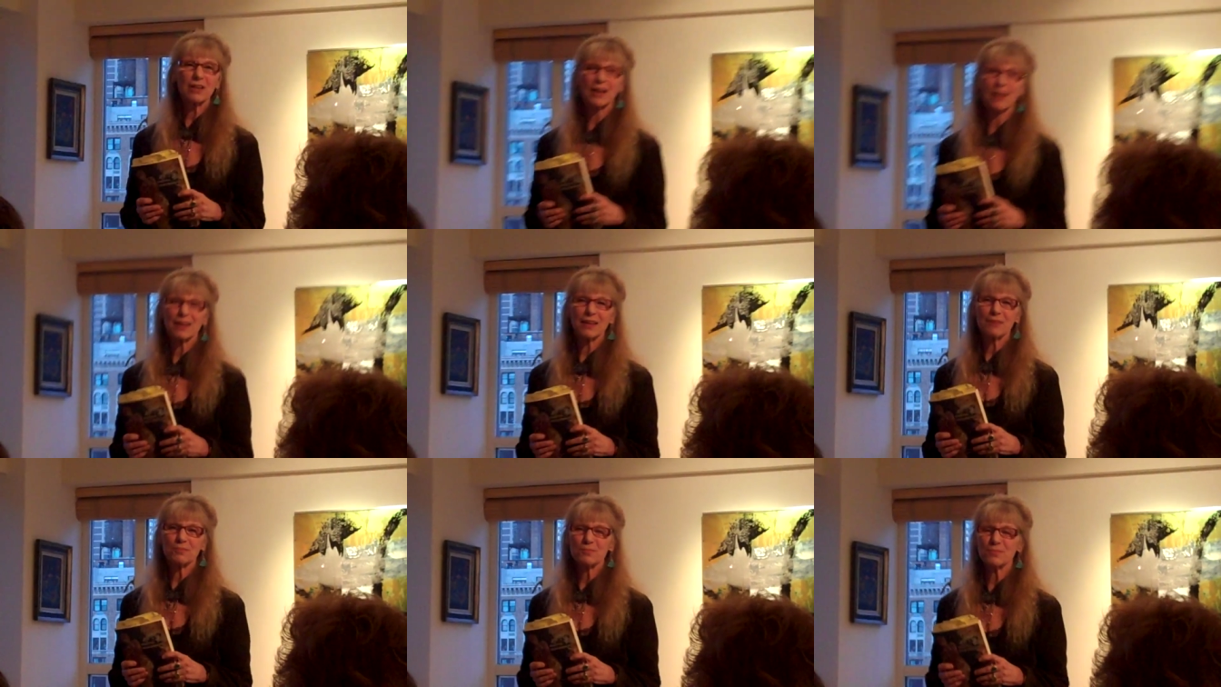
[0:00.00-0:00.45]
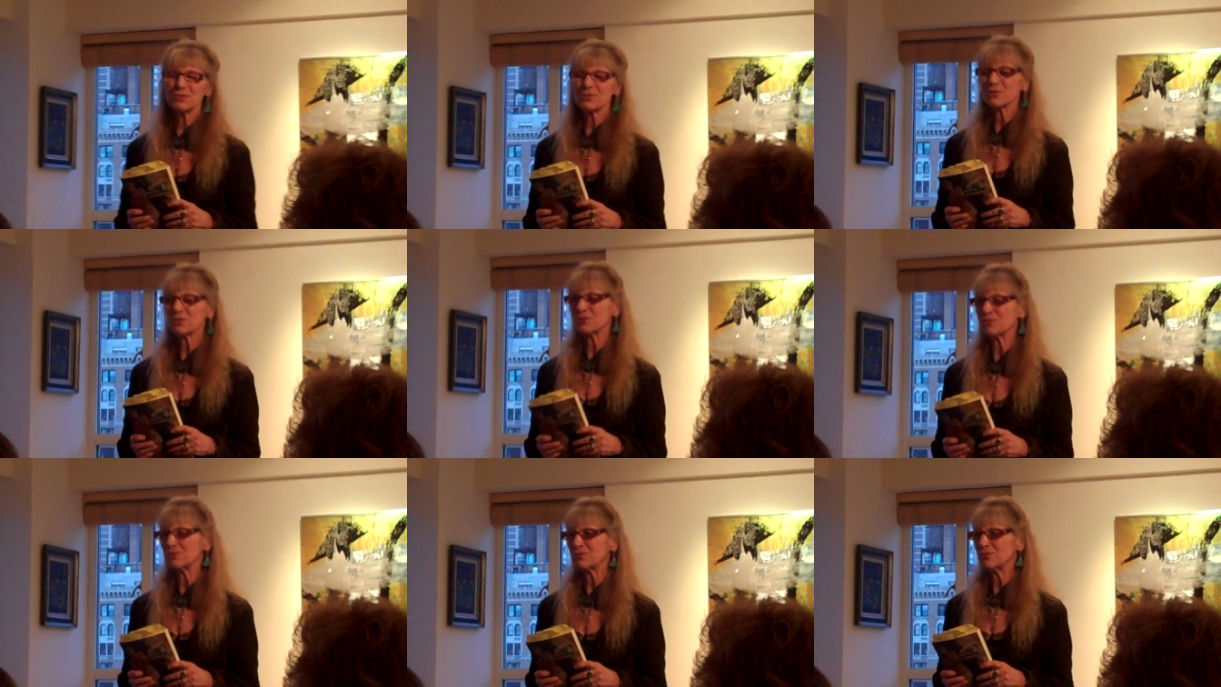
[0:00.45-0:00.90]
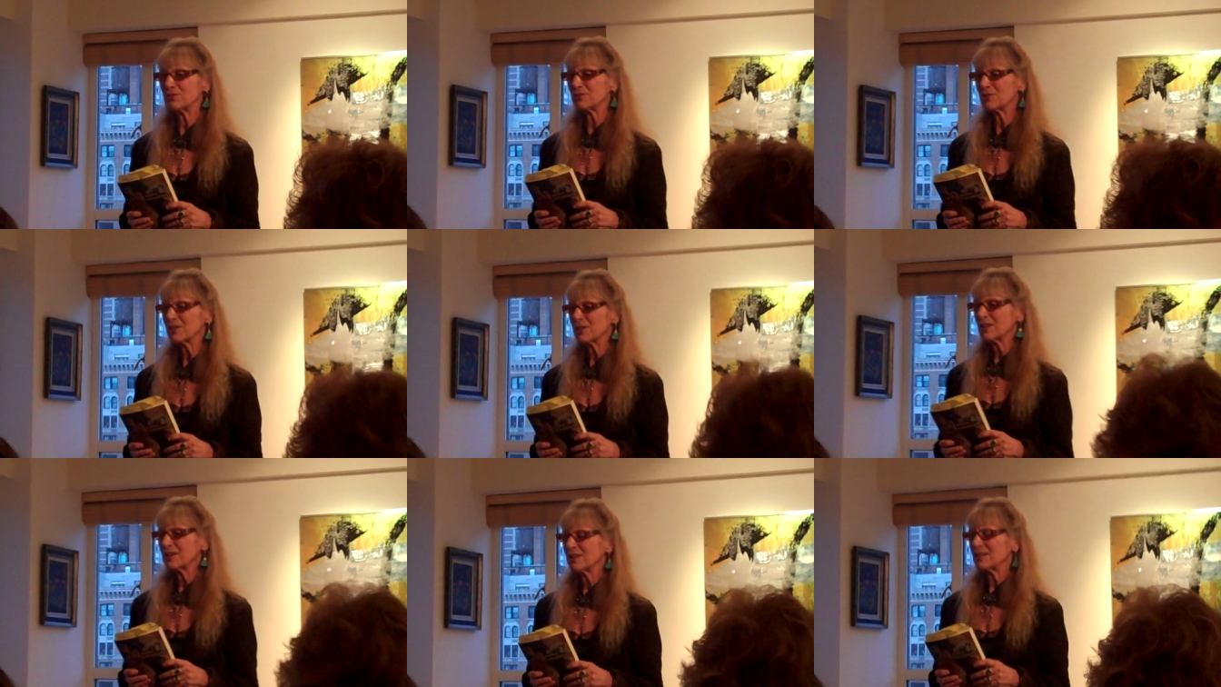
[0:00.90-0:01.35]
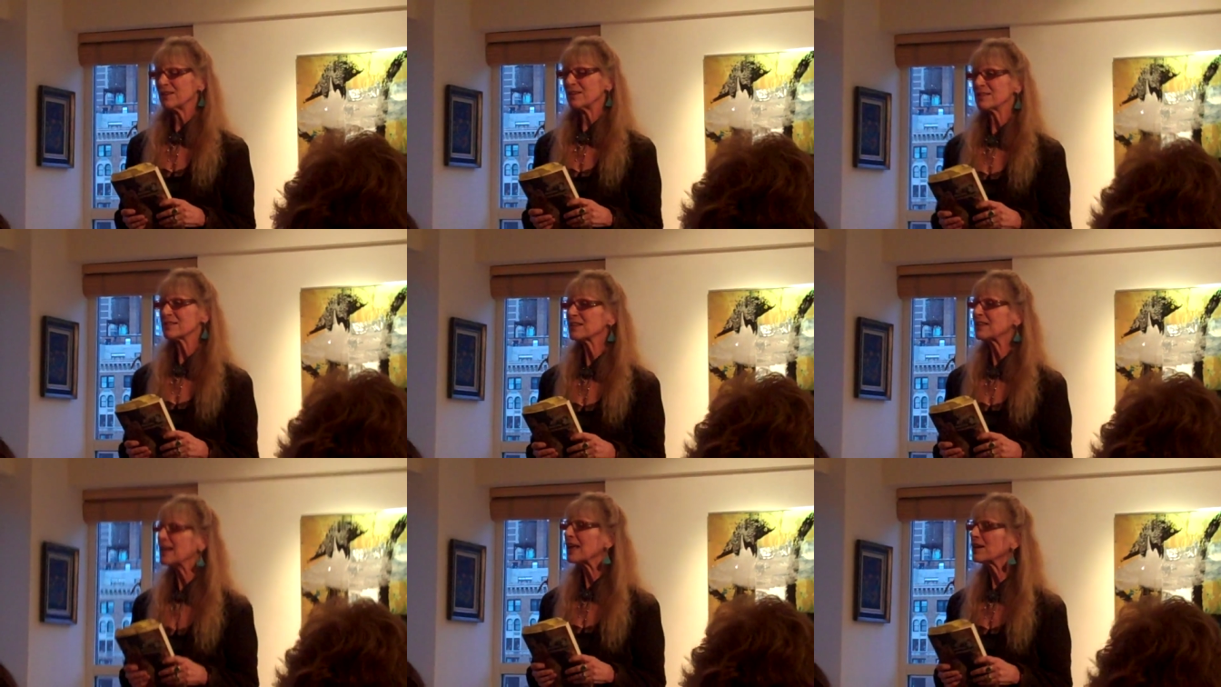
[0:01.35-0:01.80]
Times, who
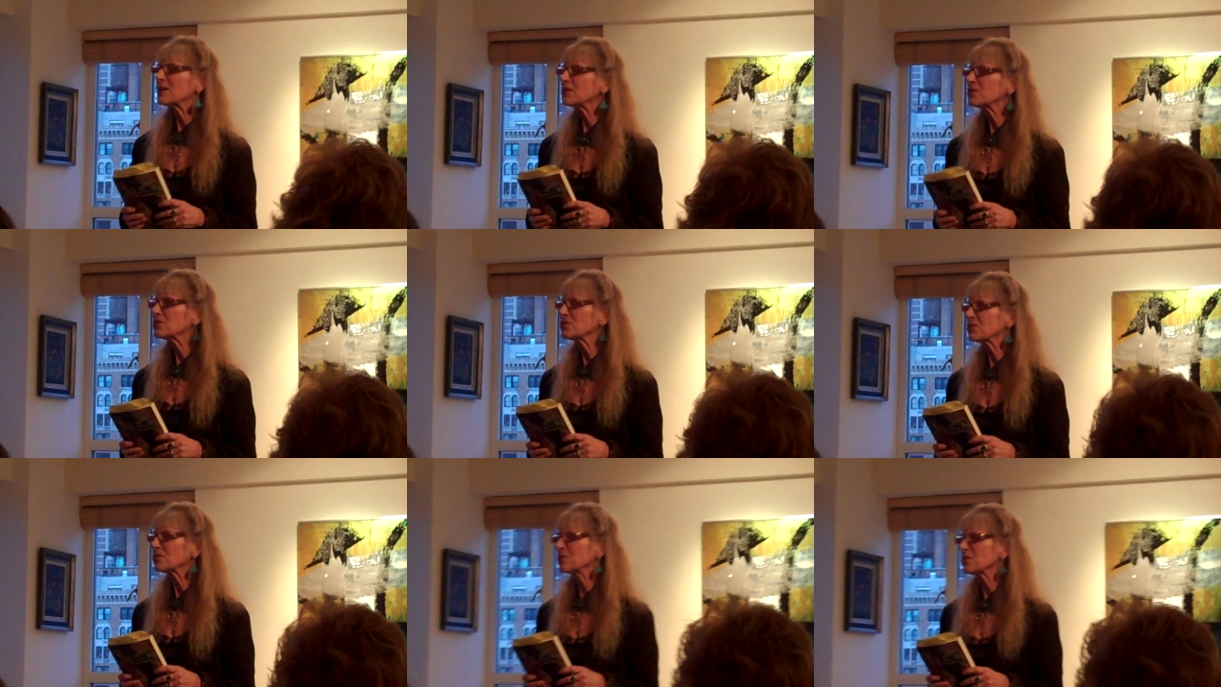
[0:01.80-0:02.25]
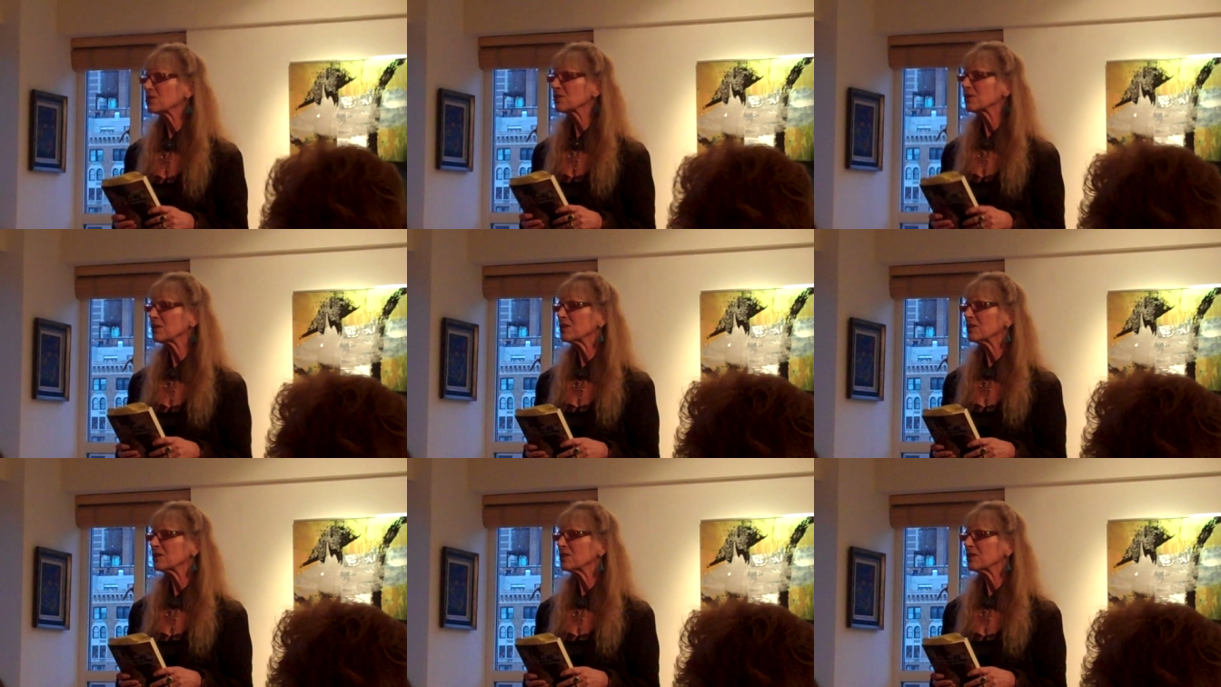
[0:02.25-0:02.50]
is an editor